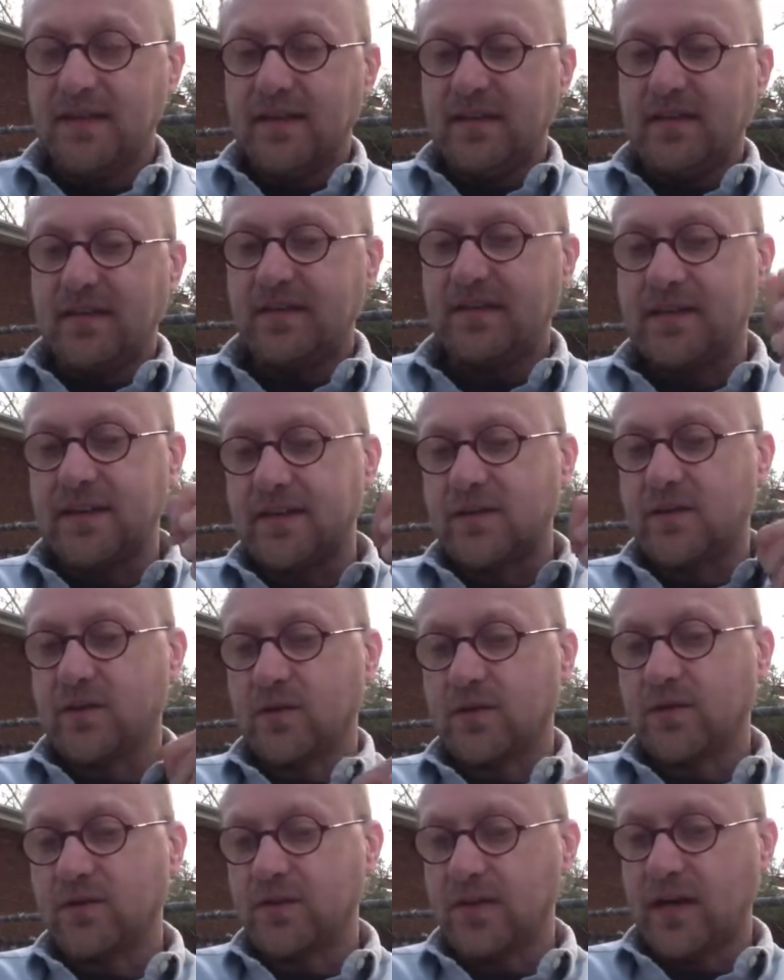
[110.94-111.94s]

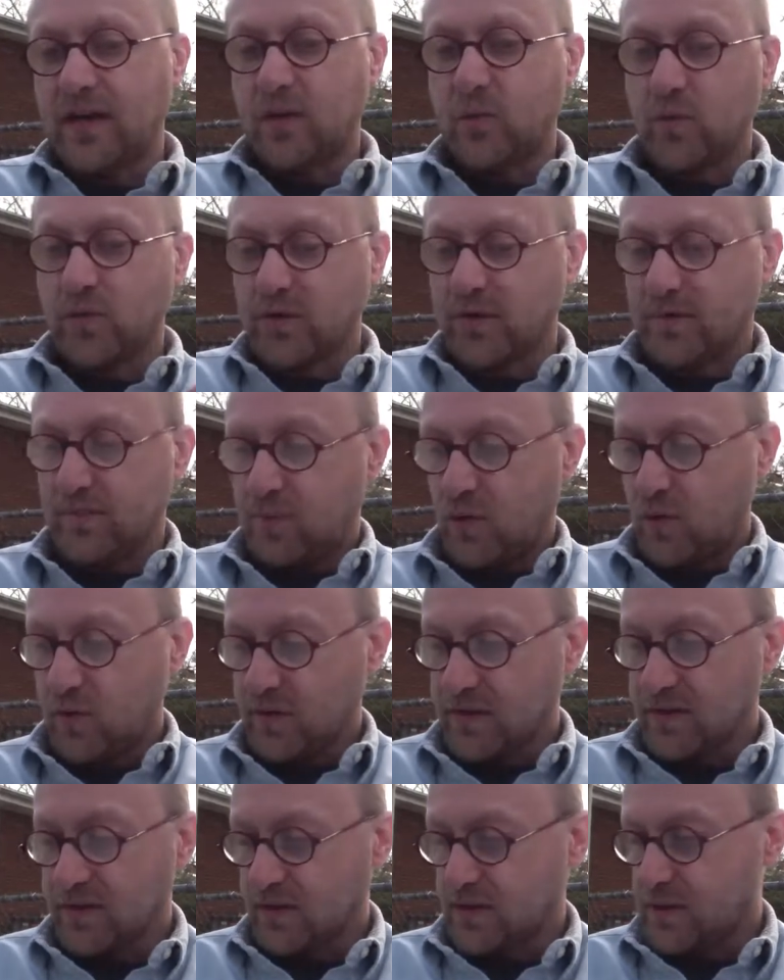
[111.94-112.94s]
Skinner thought were
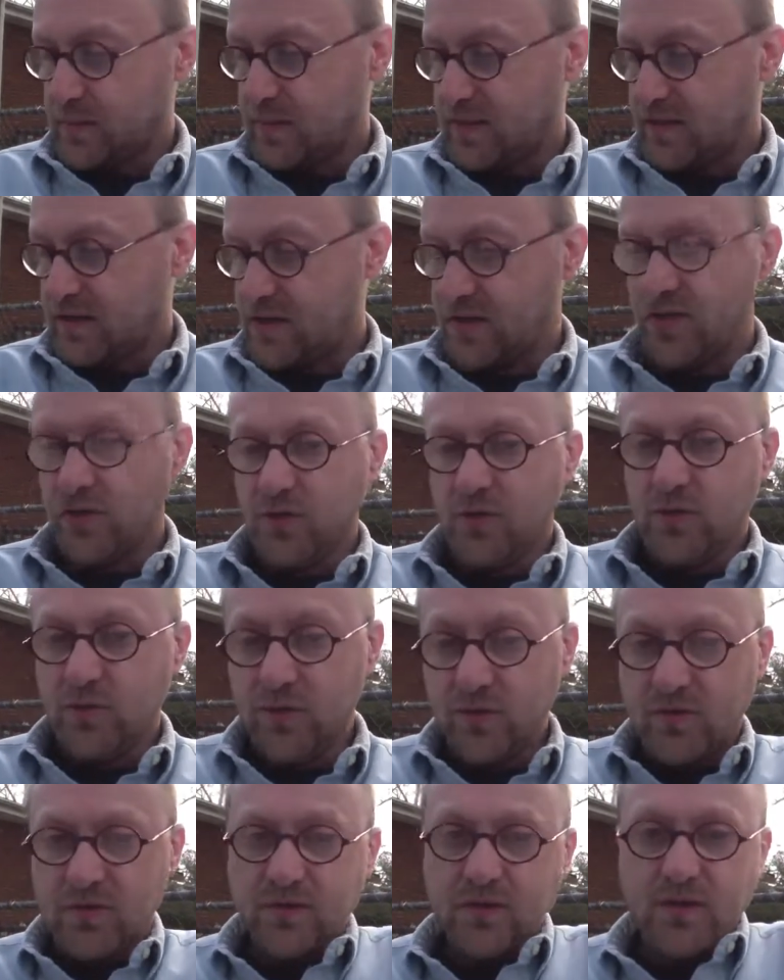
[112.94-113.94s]
important to be
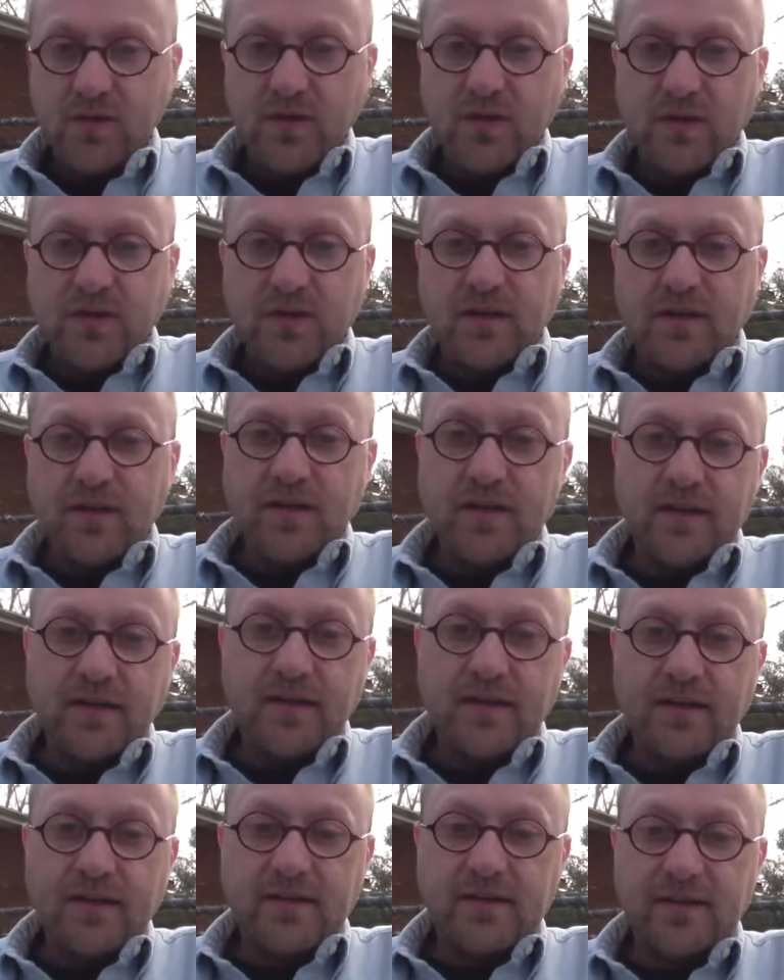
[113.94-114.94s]
used
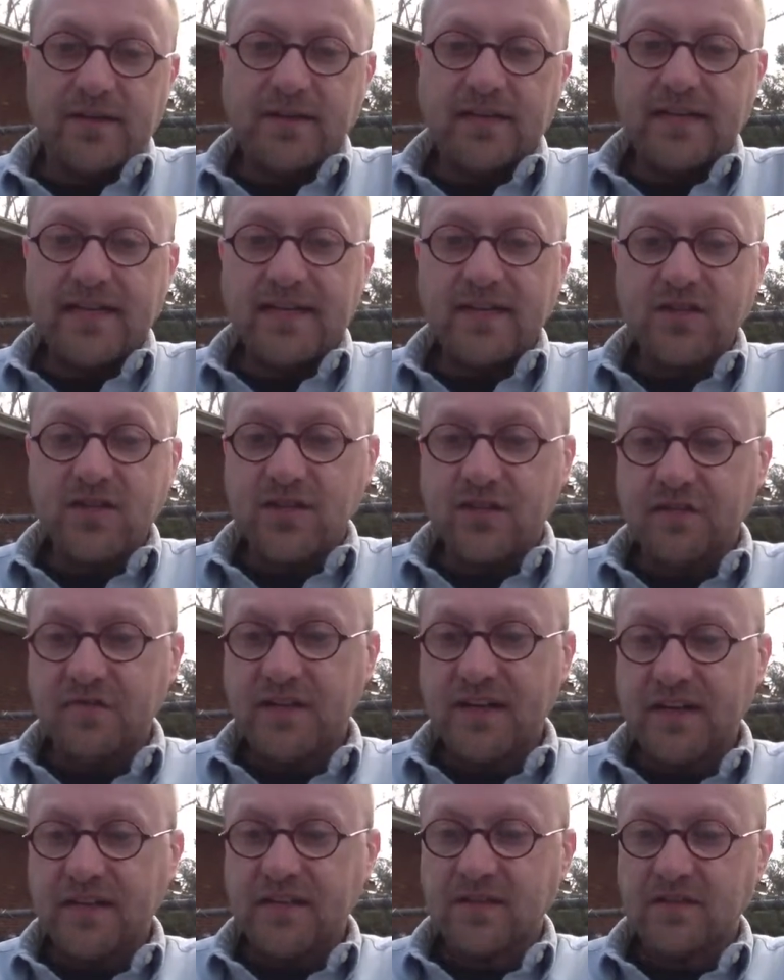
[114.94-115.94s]
to teach
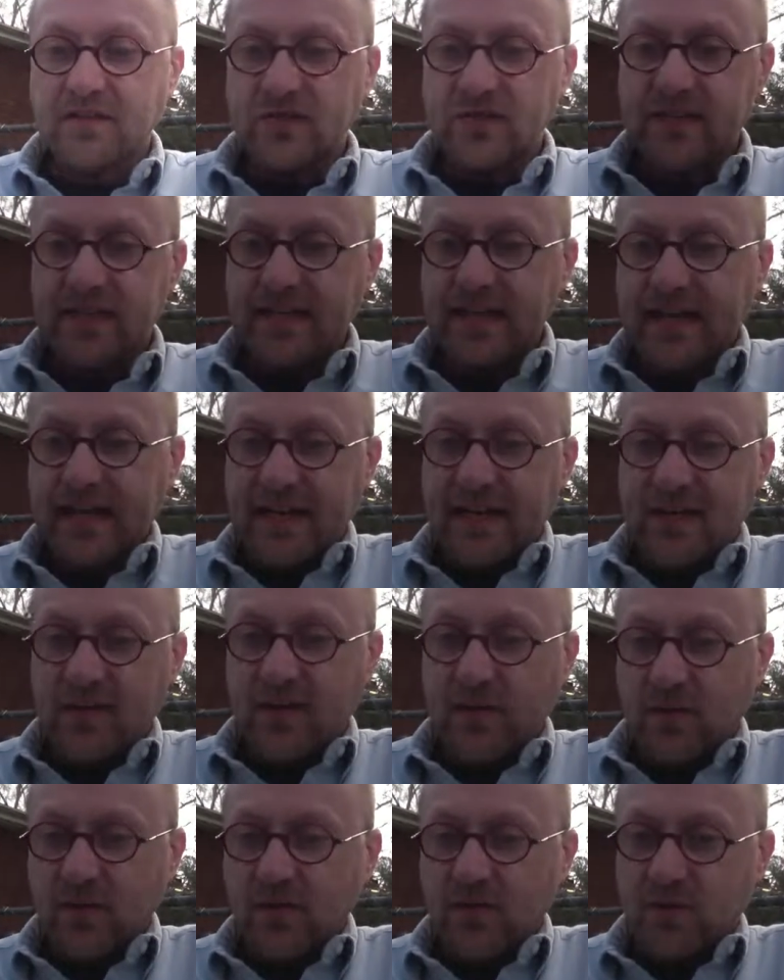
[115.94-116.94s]
effectively and
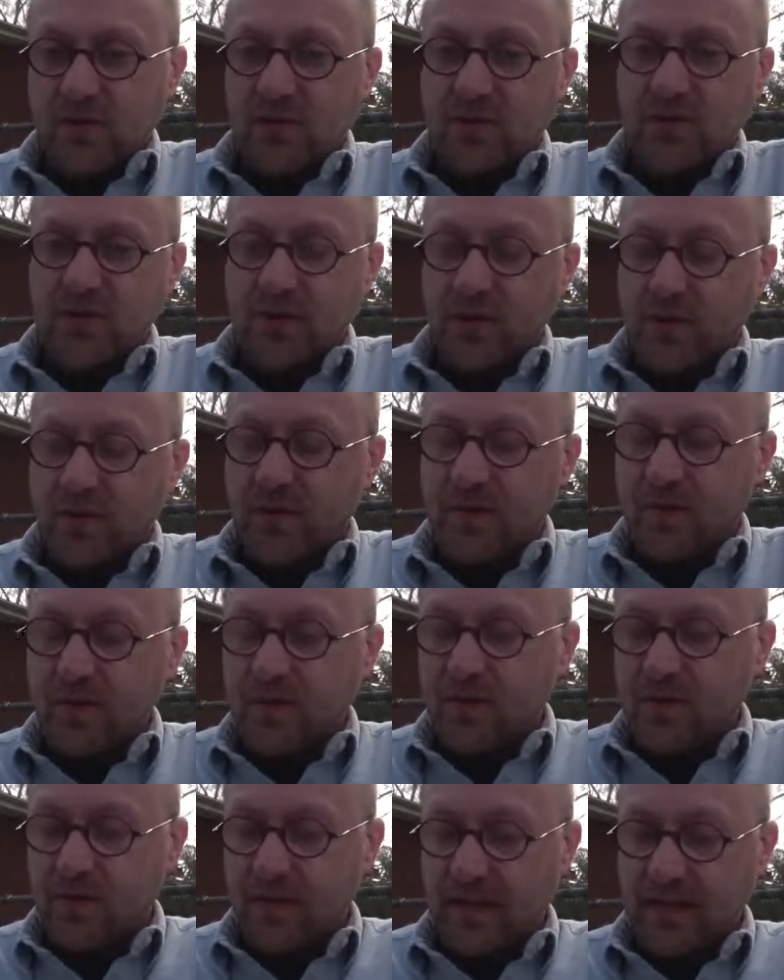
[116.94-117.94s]
also to
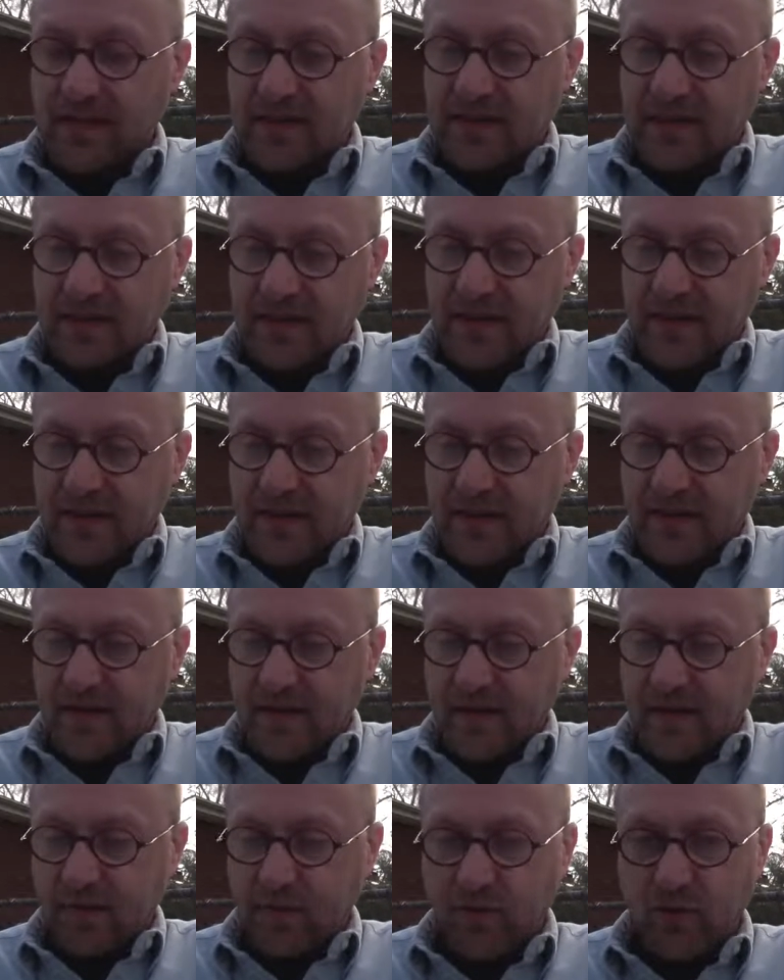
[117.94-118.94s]
basically
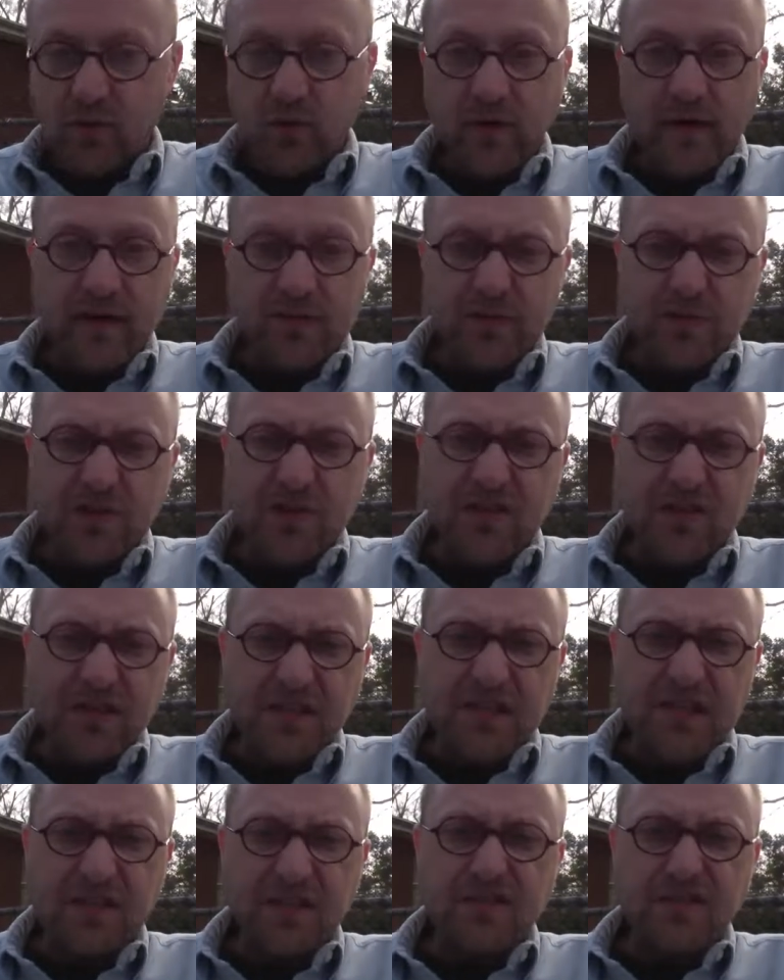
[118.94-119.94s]
program
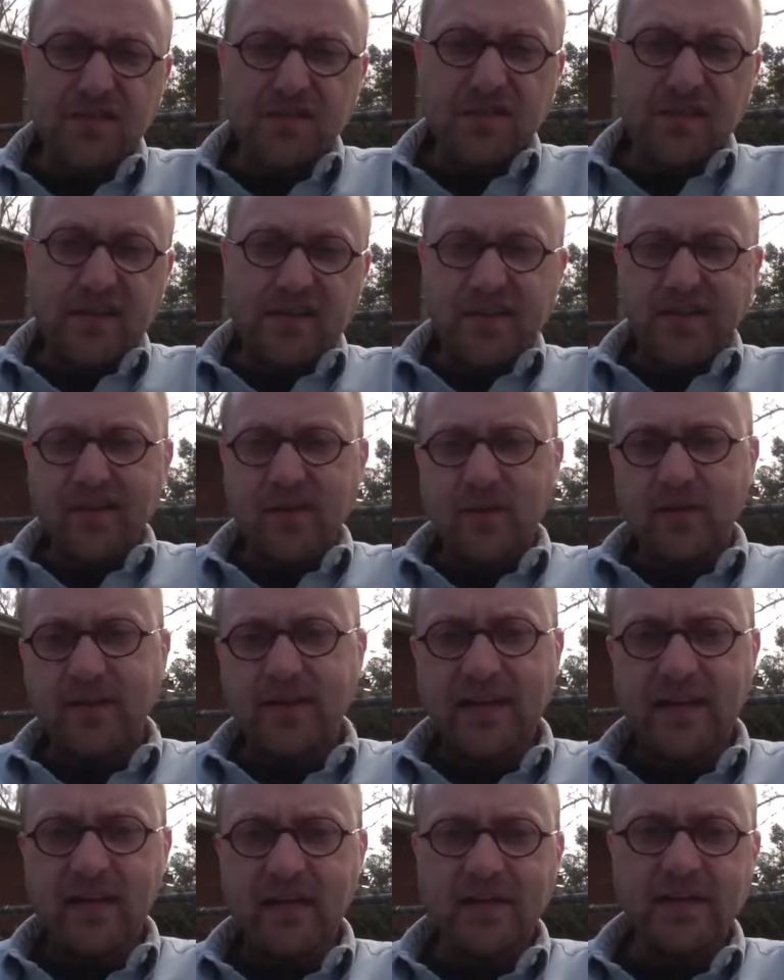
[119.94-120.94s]
machines. And
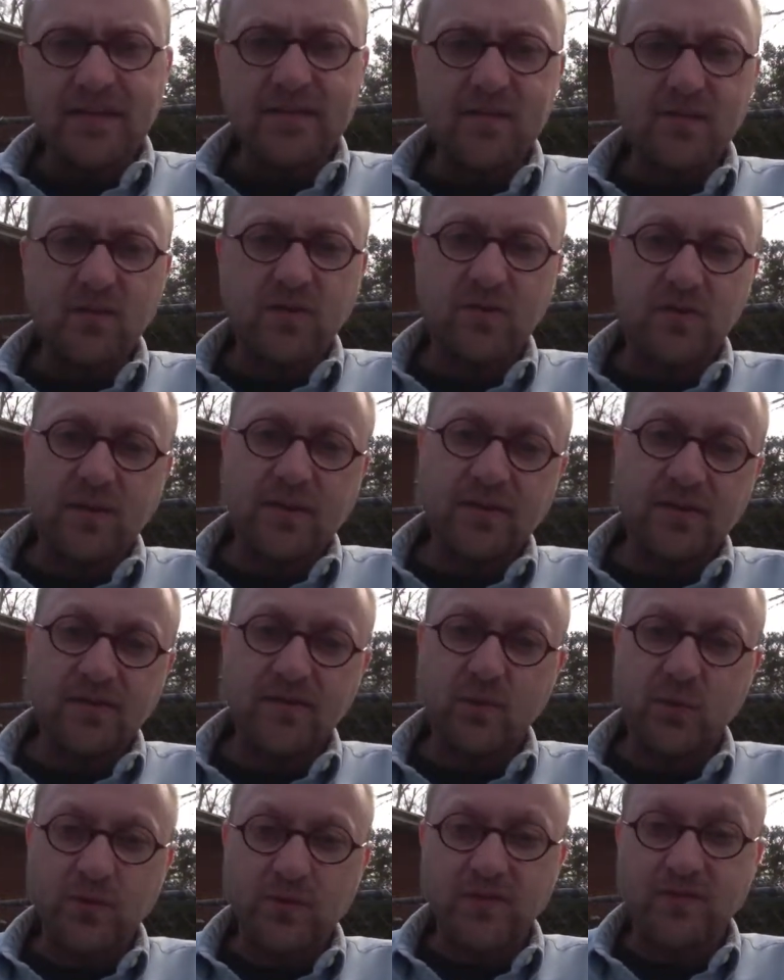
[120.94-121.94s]
nowadays, of course, we get all
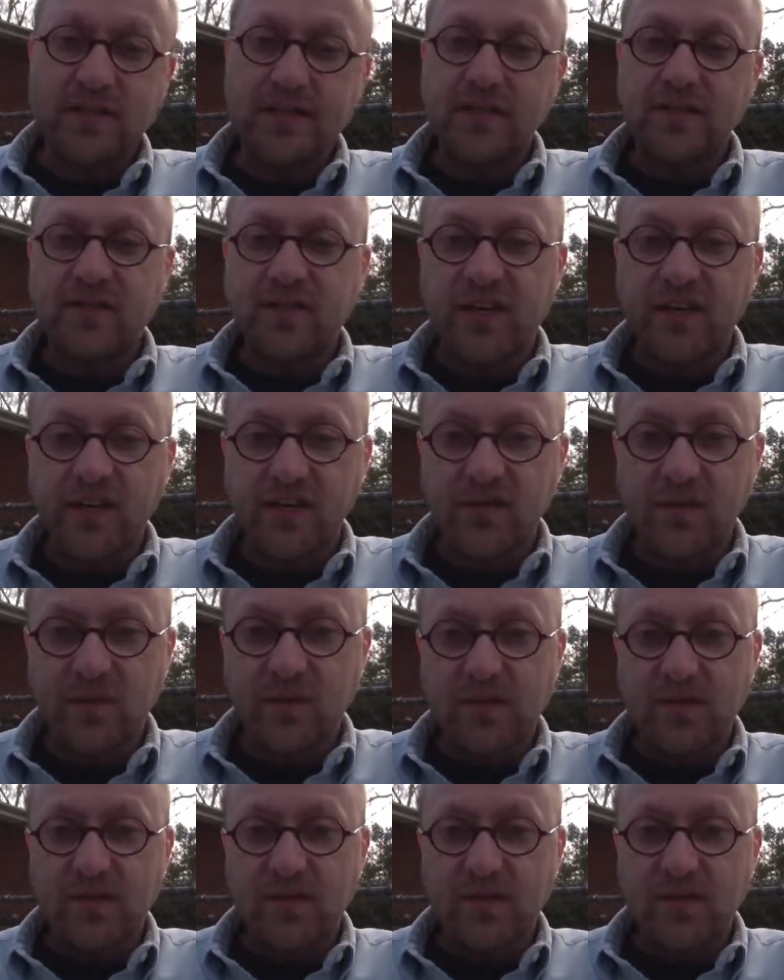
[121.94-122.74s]
sorts of educational